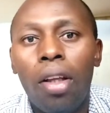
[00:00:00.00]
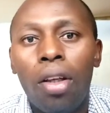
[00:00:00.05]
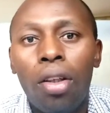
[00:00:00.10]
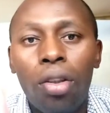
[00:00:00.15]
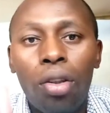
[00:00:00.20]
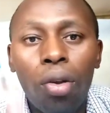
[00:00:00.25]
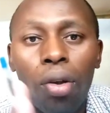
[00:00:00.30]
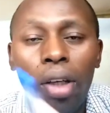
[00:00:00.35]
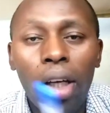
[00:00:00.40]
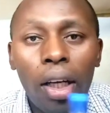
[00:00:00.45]

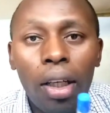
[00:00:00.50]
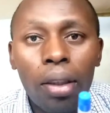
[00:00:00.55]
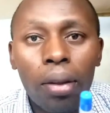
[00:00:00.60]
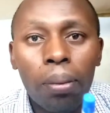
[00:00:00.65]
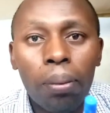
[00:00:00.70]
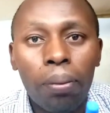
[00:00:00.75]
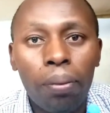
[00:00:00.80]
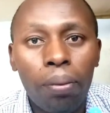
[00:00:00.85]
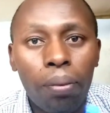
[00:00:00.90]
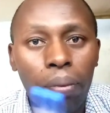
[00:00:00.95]
So guys,
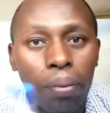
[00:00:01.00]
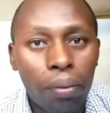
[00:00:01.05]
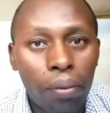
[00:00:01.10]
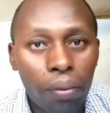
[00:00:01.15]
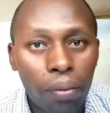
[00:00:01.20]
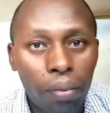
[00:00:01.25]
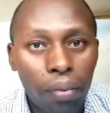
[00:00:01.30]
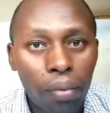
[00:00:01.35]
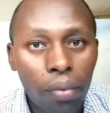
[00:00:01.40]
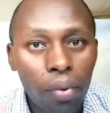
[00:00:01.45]

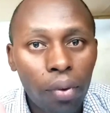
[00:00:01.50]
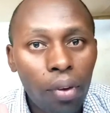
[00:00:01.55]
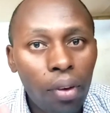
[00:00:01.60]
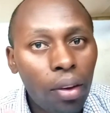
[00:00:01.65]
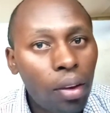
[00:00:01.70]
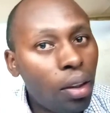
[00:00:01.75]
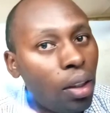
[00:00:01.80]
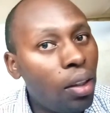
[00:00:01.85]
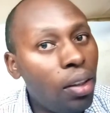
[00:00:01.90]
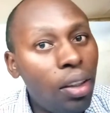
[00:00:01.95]

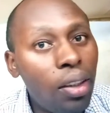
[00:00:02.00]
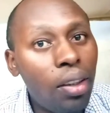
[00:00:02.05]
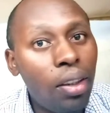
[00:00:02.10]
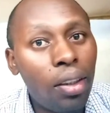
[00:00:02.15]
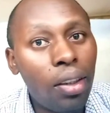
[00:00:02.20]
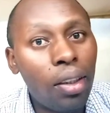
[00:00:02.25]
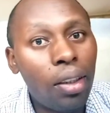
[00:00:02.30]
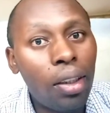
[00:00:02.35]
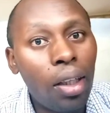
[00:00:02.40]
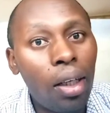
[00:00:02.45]
this
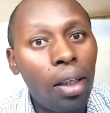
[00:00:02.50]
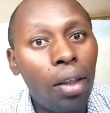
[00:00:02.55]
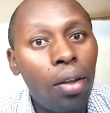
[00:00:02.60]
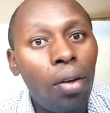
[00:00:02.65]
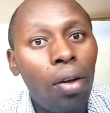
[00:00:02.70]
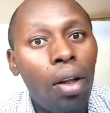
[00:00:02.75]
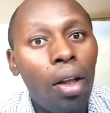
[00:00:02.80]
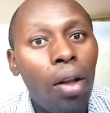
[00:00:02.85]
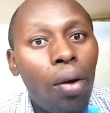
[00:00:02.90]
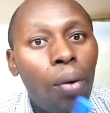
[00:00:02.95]
is a
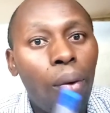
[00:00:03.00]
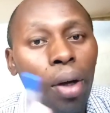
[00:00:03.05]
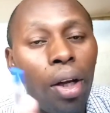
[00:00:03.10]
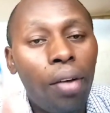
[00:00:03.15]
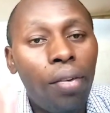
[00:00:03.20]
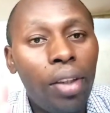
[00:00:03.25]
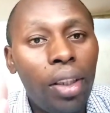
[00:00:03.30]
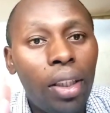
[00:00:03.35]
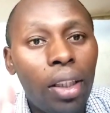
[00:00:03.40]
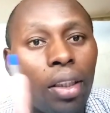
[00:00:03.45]
channel where
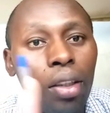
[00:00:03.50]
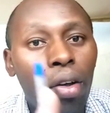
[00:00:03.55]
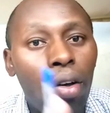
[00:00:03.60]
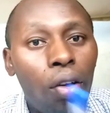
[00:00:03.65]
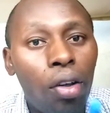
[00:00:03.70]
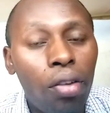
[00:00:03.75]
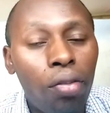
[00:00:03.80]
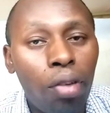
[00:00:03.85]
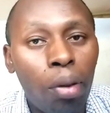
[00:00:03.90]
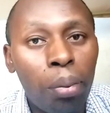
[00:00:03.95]
we get all
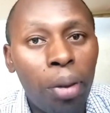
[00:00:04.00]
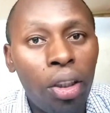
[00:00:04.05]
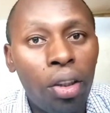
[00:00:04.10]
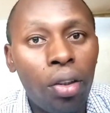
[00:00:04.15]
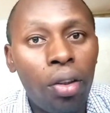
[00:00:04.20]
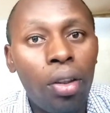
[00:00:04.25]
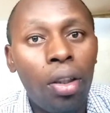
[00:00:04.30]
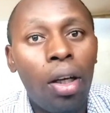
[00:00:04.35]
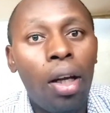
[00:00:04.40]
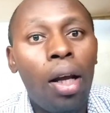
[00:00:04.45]

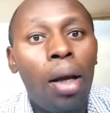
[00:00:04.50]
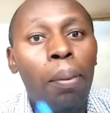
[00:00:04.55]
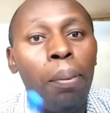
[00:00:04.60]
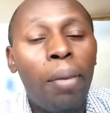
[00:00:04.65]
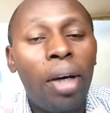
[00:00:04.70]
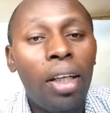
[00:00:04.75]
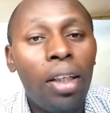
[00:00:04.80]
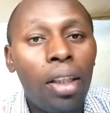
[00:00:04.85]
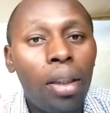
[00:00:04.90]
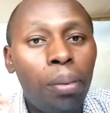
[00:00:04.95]
information.
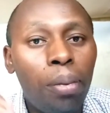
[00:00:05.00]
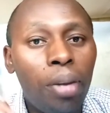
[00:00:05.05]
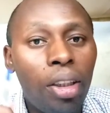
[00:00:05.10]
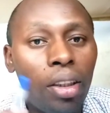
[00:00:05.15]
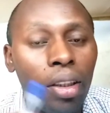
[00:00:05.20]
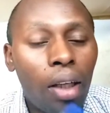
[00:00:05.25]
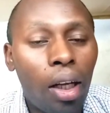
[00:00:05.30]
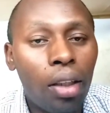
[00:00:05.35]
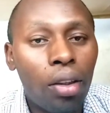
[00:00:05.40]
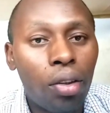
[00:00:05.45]
My name
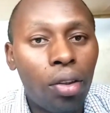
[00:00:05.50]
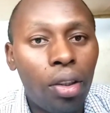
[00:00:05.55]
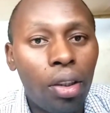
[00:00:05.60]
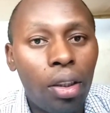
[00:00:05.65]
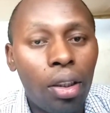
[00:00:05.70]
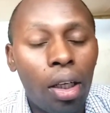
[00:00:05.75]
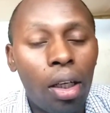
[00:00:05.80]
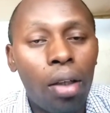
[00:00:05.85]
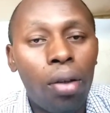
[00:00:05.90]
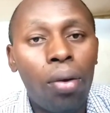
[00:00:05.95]
is Anthony
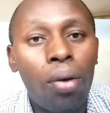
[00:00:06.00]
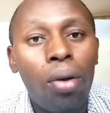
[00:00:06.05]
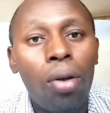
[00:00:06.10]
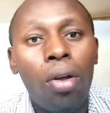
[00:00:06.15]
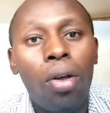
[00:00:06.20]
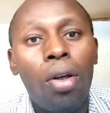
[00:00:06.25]
Charagu.